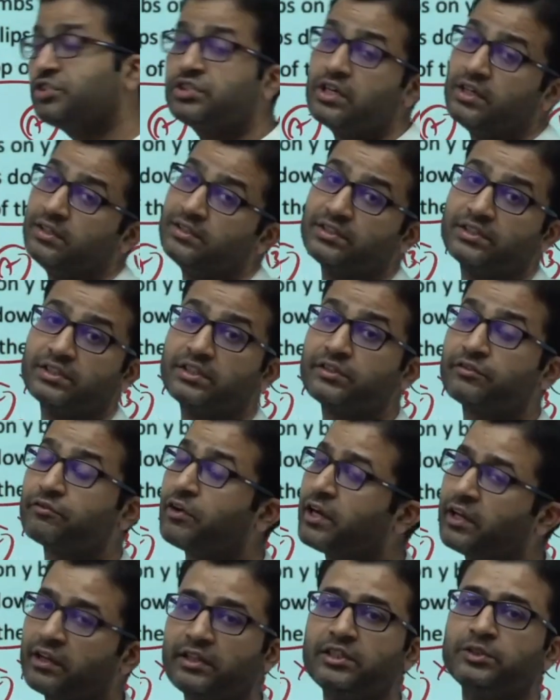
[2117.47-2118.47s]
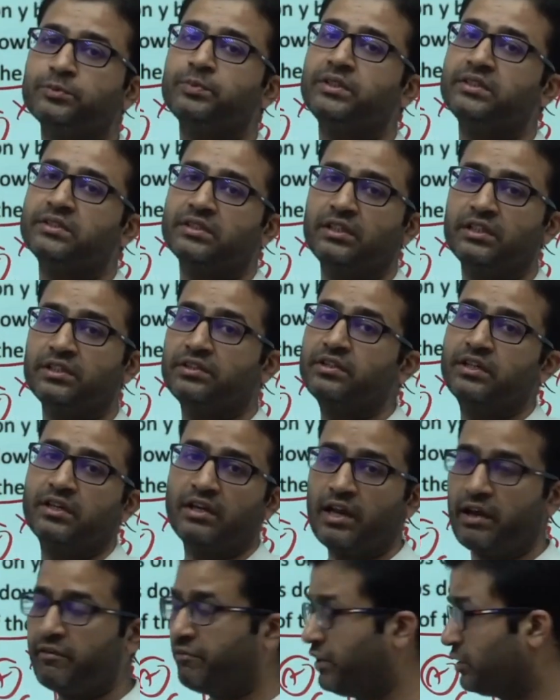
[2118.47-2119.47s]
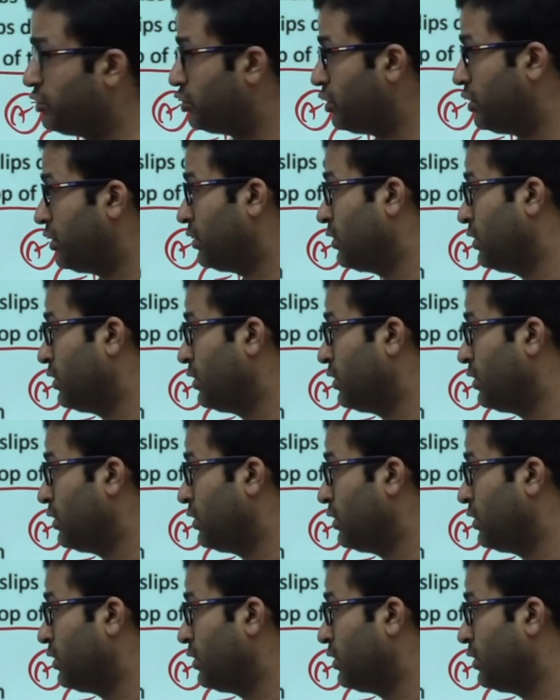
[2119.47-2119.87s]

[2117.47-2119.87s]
chance is very special in their life actually.